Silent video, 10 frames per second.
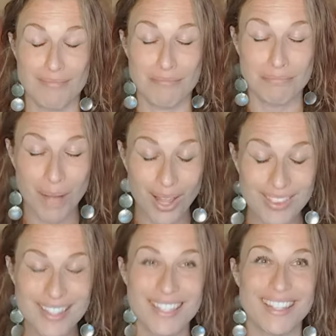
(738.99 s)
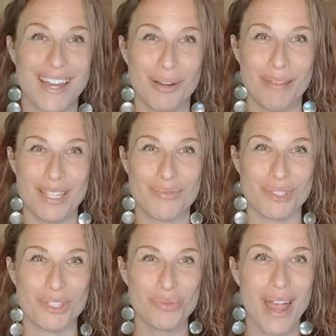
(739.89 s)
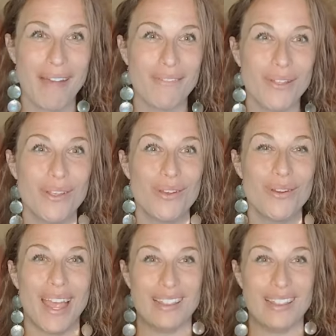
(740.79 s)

months that are best for travel